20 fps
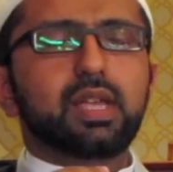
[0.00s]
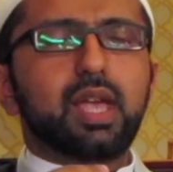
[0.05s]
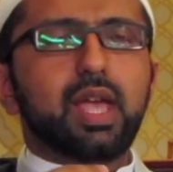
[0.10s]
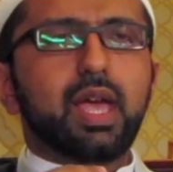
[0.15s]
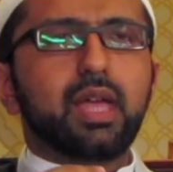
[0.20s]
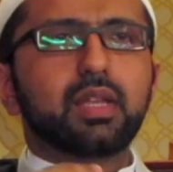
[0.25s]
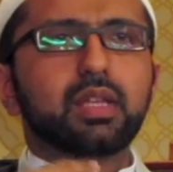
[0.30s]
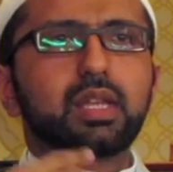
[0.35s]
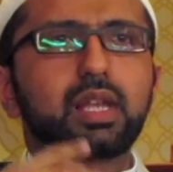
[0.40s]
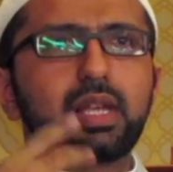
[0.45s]

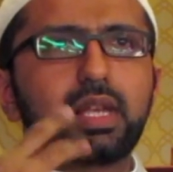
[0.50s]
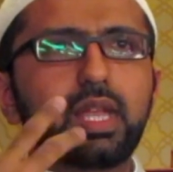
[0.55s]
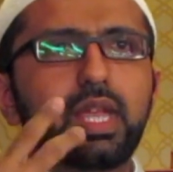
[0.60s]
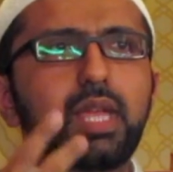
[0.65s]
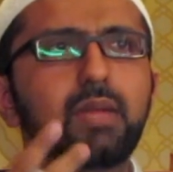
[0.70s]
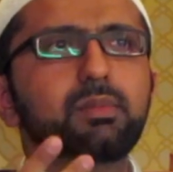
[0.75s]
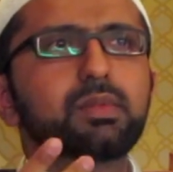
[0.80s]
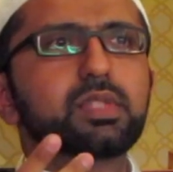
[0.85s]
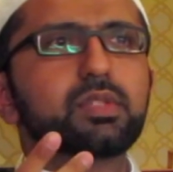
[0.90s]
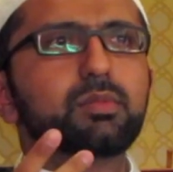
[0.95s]
and
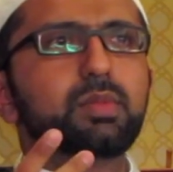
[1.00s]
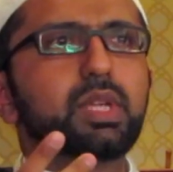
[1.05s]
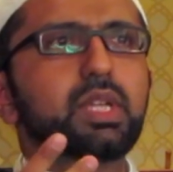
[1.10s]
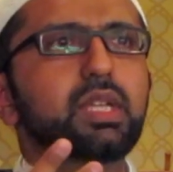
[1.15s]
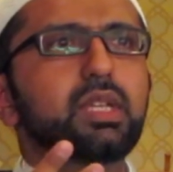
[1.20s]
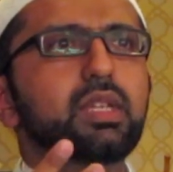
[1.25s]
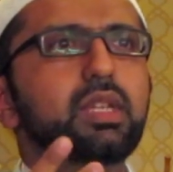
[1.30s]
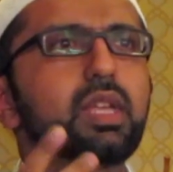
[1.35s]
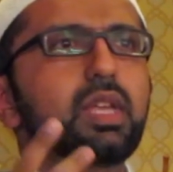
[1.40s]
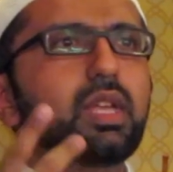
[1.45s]
claim to
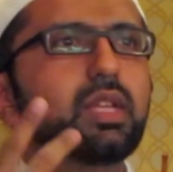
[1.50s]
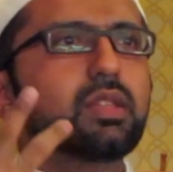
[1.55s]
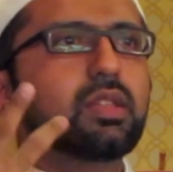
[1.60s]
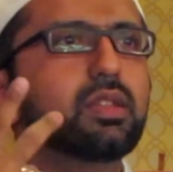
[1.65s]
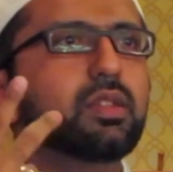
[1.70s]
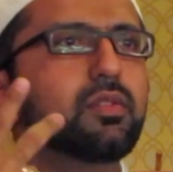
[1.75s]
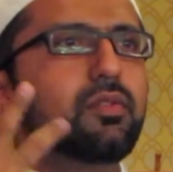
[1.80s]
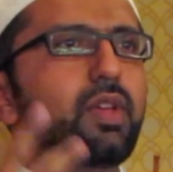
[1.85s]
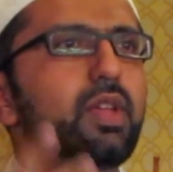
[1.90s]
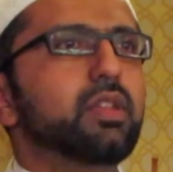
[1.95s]
be the
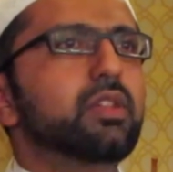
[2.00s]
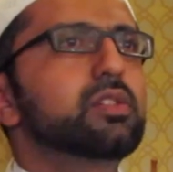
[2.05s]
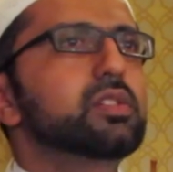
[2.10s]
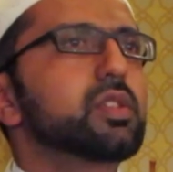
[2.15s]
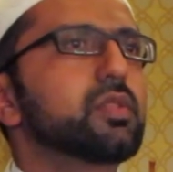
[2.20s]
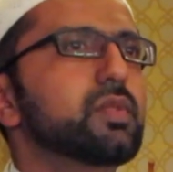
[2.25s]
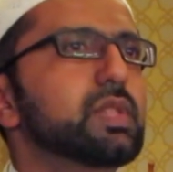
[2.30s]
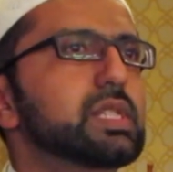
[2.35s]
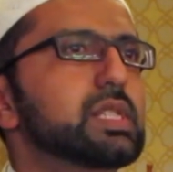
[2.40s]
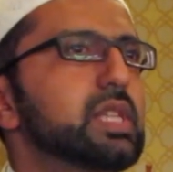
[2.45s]
defenders
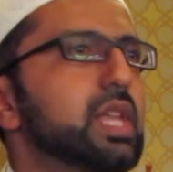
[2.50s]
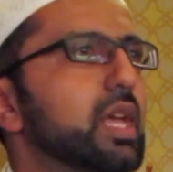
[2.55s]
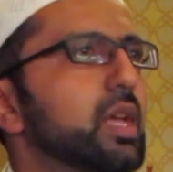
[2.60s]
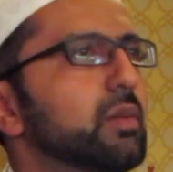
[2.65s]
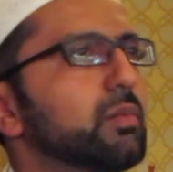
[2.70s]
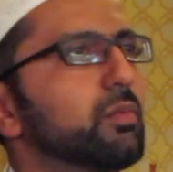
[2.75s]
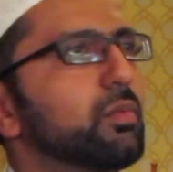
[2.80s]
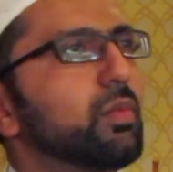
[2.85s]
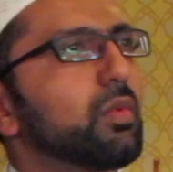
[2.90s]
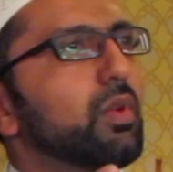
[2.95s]
of
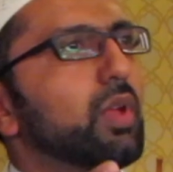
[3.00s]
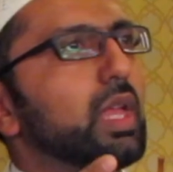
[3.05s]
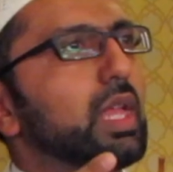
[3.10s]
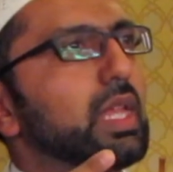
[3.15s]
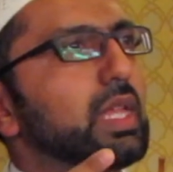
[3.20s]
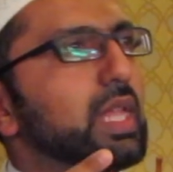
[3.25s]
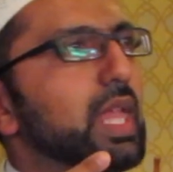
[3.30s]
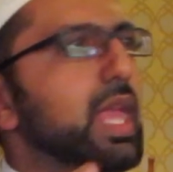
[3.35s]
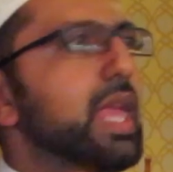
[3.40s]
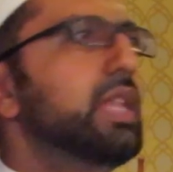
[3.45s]
Islam
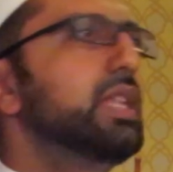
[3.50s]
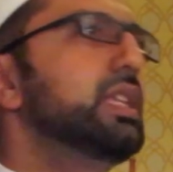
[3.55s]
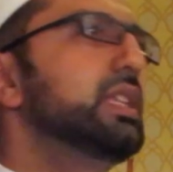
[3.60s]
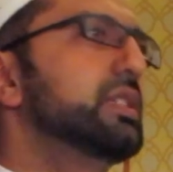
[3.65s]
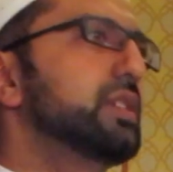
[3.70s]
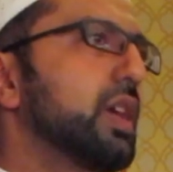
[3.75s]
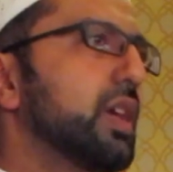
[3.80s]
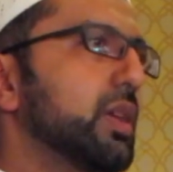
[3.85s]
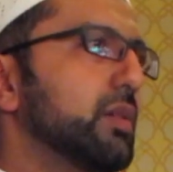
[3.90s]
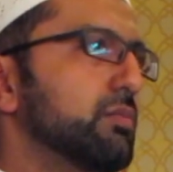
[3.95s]
in
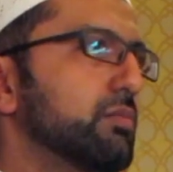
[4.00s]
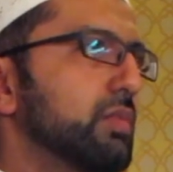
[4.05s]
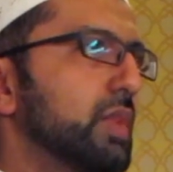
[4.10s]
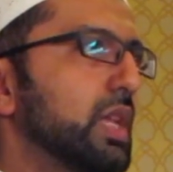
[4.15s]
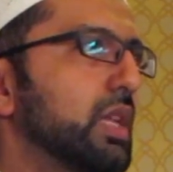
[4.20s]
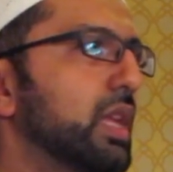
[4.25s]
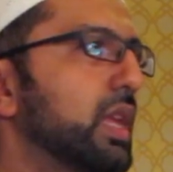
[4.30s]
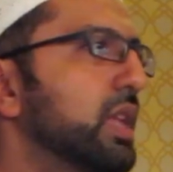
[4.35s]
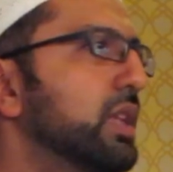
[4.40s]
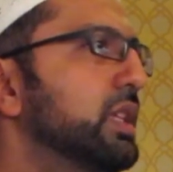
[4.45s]
any time
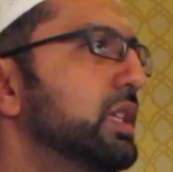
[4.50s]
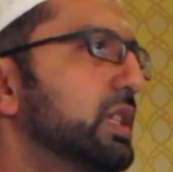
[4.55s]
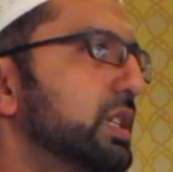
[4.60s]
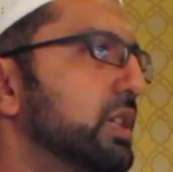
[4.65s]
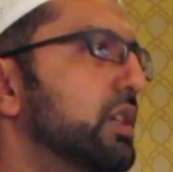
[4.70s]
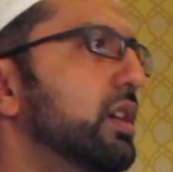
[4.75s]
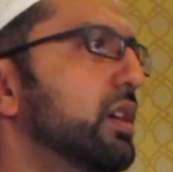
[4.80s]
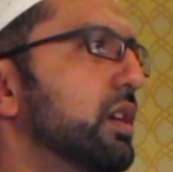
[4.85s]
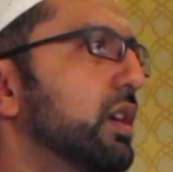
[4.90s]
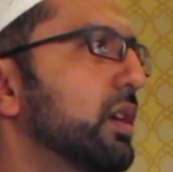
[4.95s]
and any
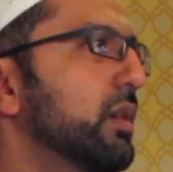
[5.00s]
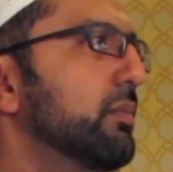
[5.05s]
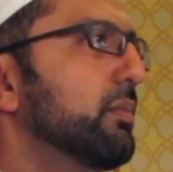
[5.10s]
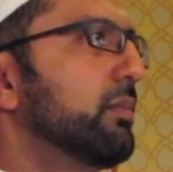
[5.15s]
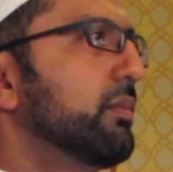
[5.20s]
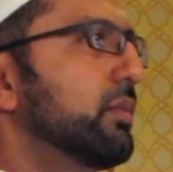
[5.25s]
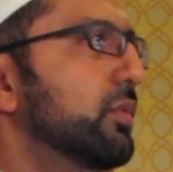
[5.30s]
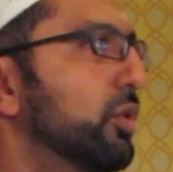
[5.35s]
year.